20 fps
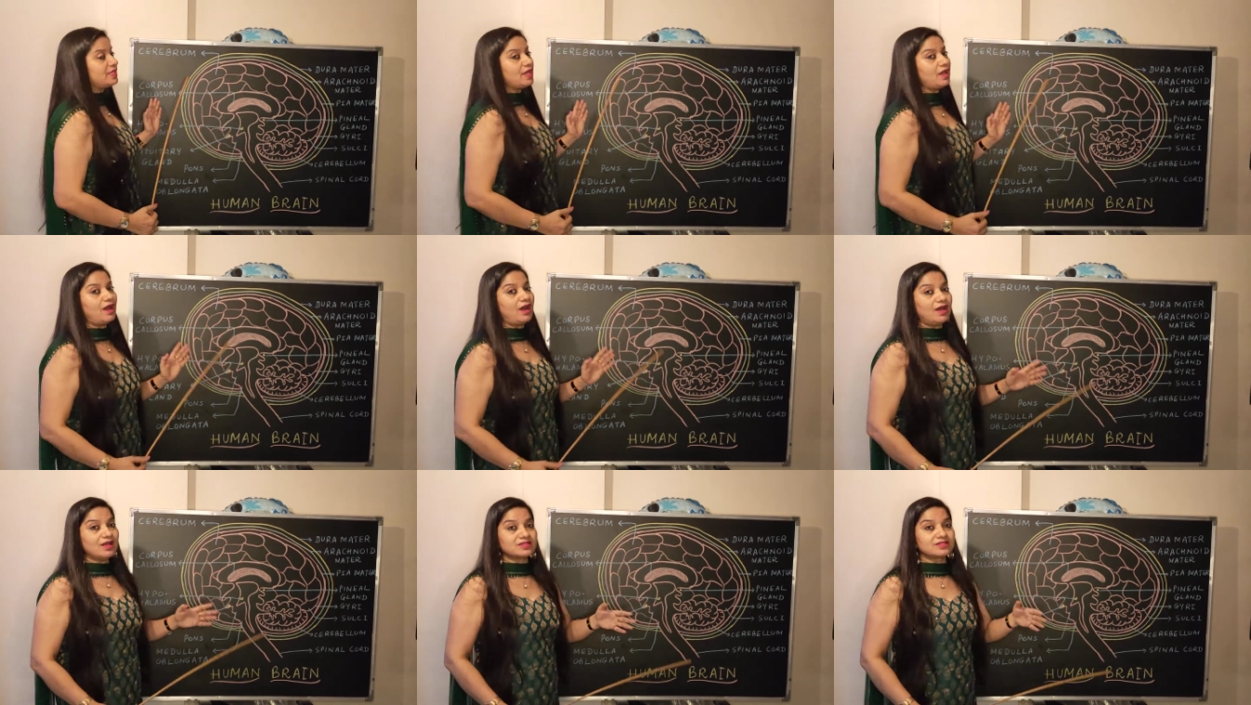
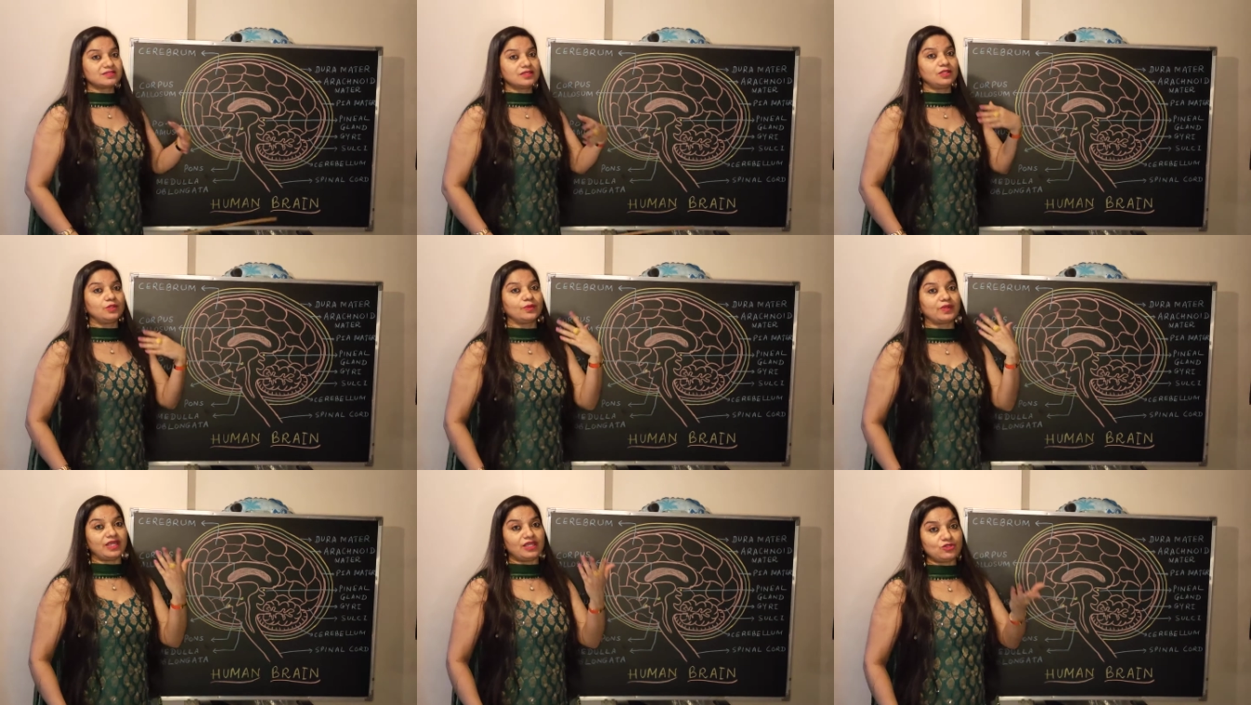they ask the
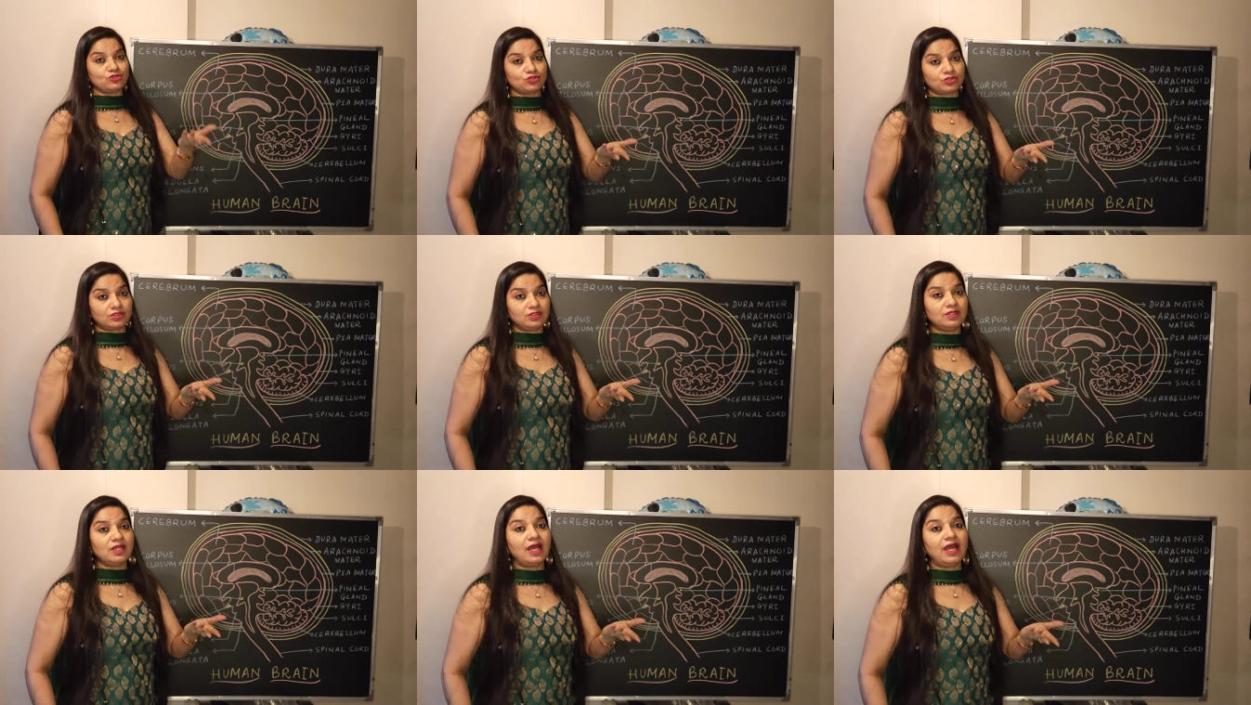
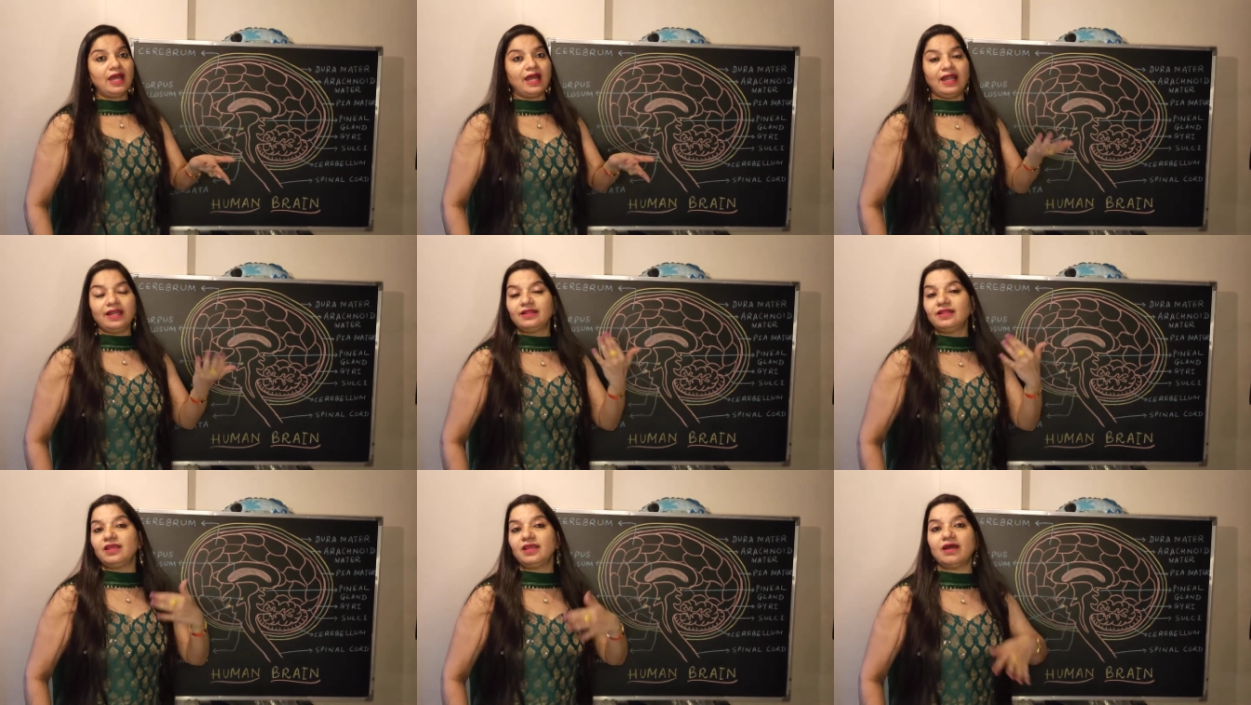location
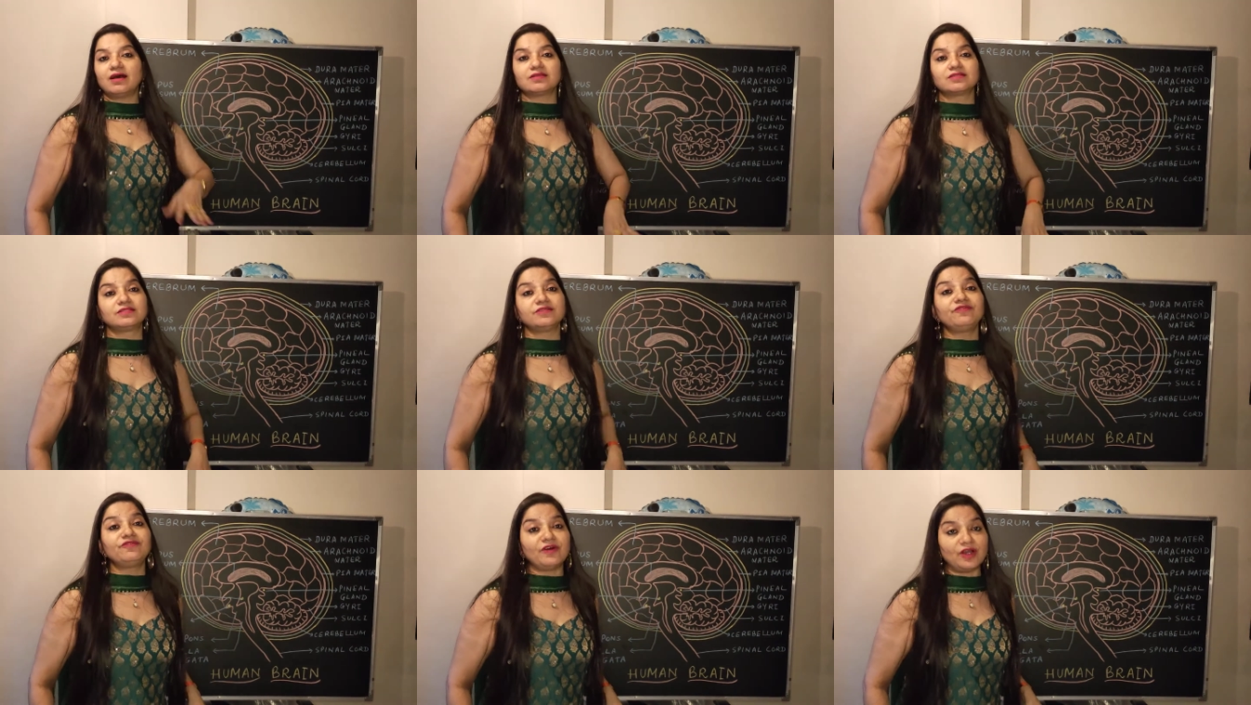and they
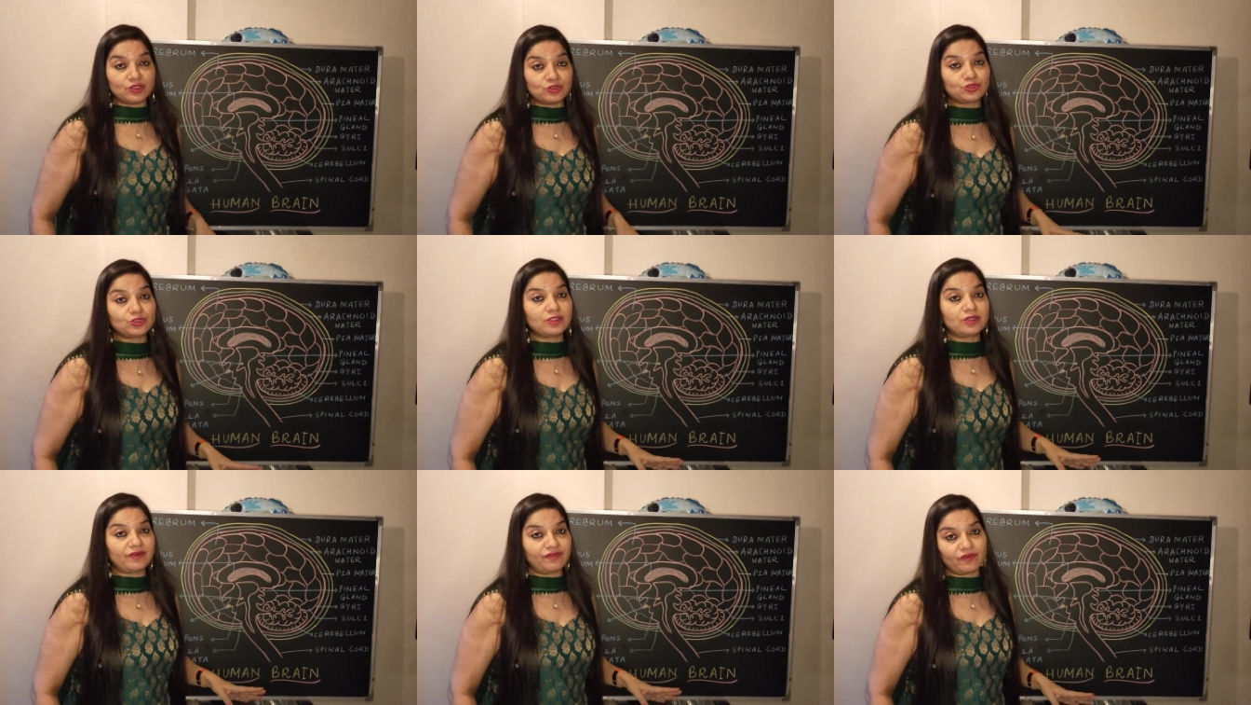ask the
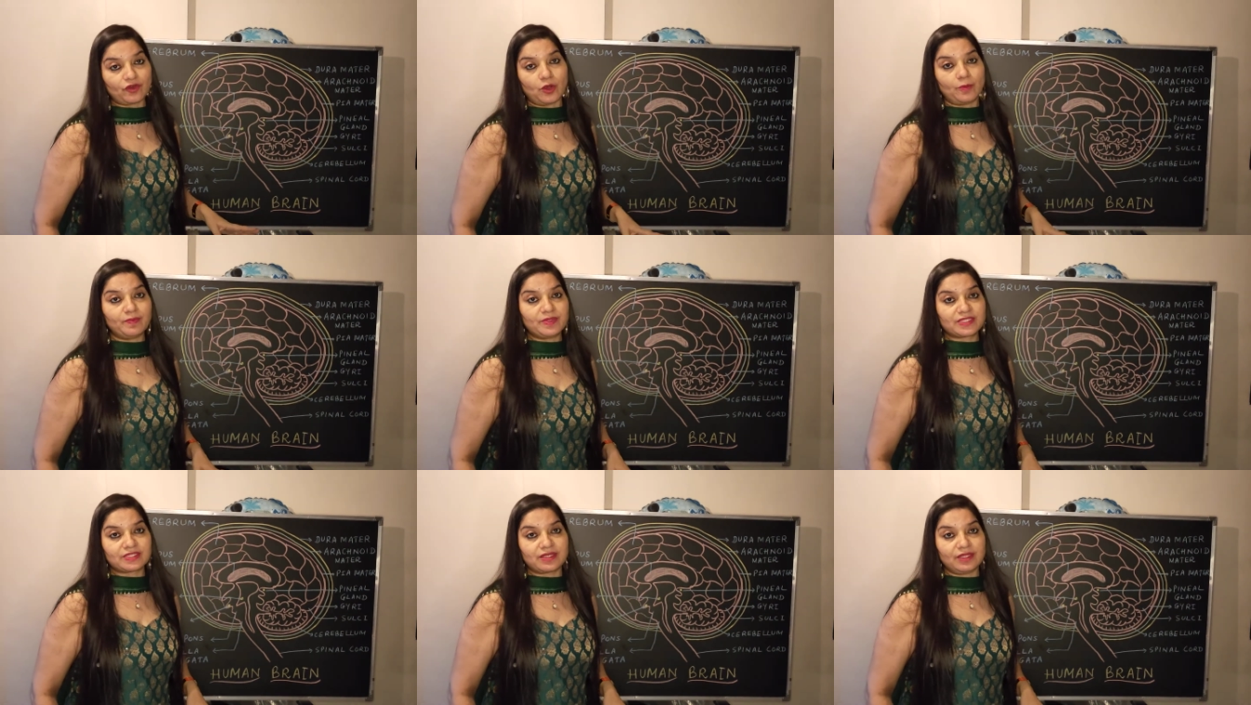function of
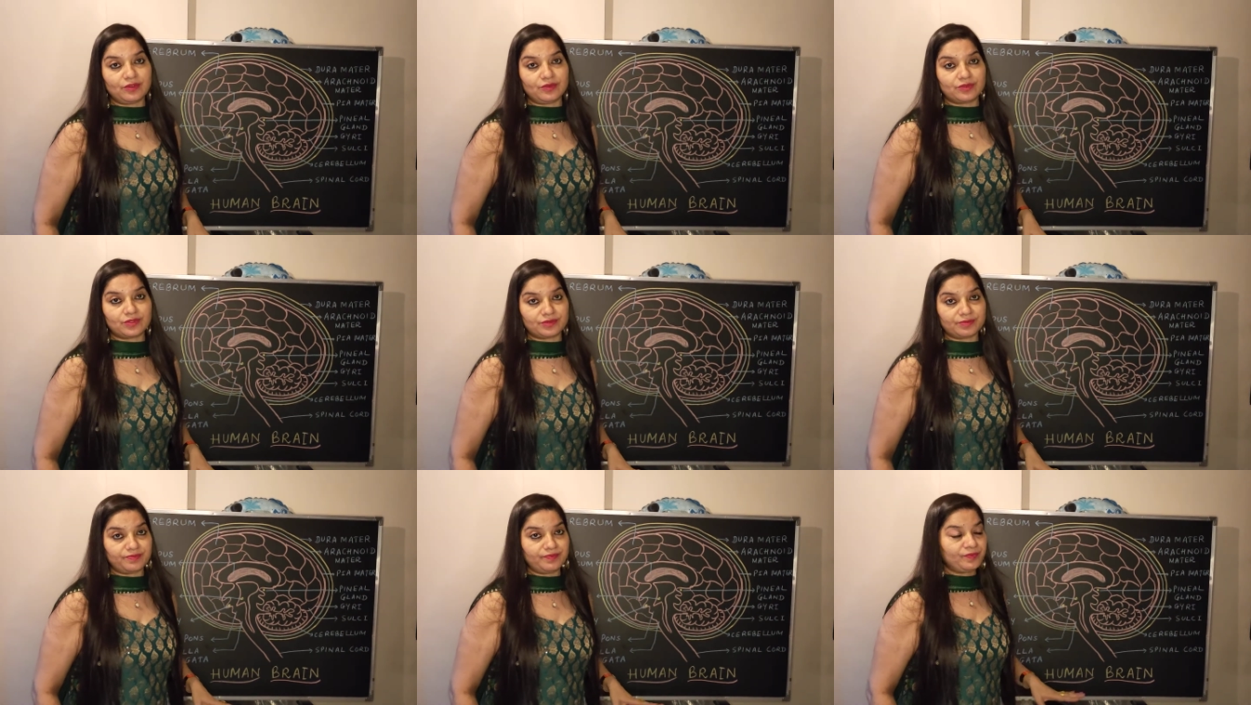corpus
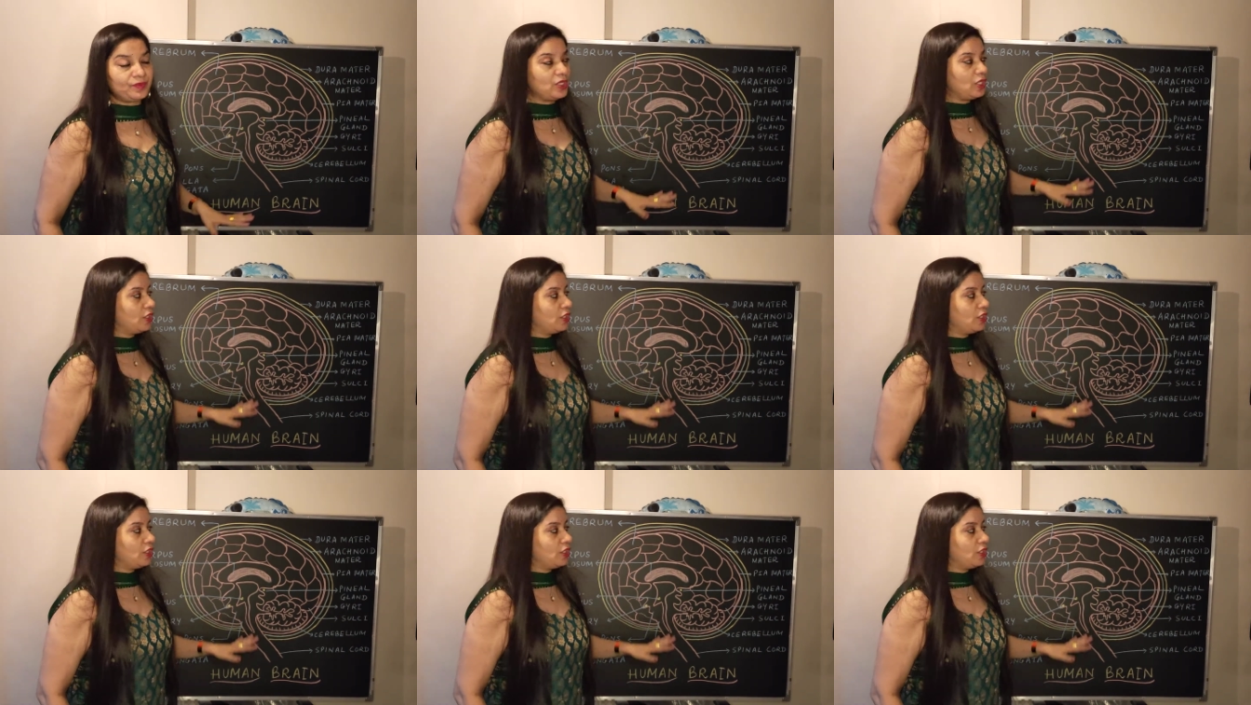callosum.